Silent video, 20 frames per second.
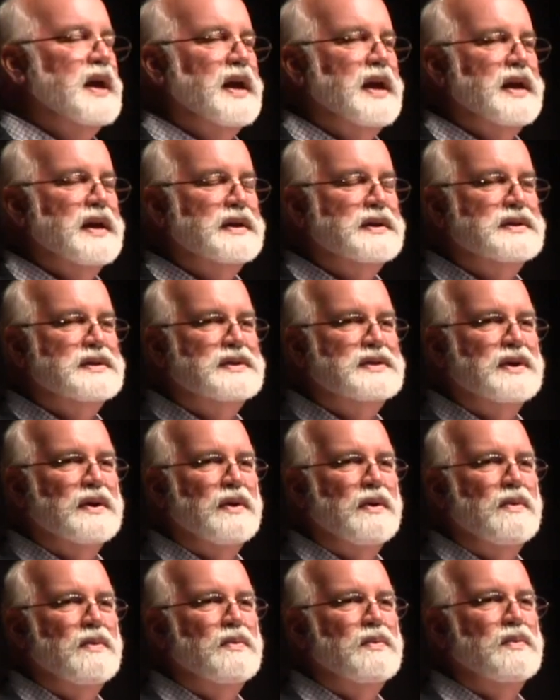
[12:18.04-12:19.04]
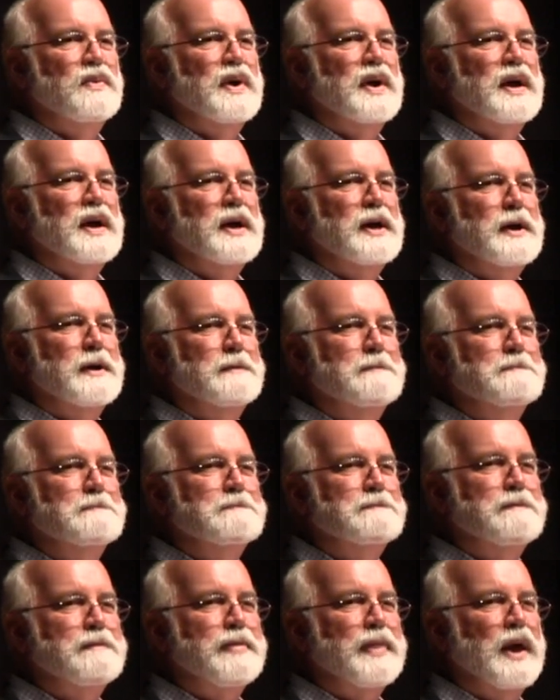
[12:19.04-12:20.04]
And so um,
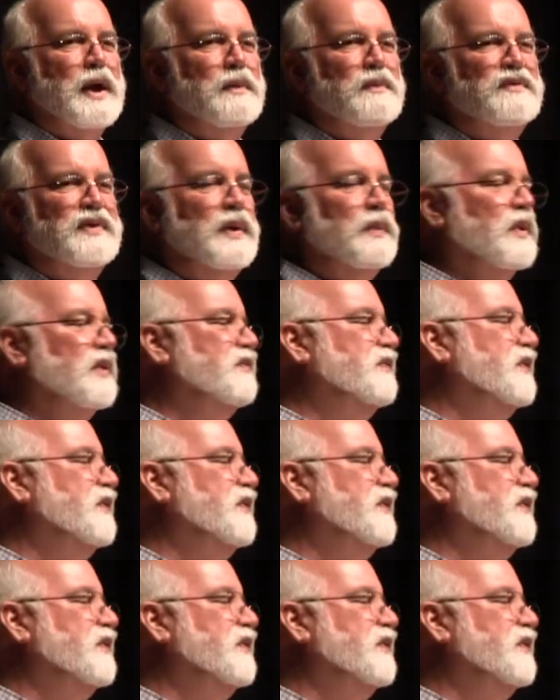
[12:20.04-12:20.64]
we were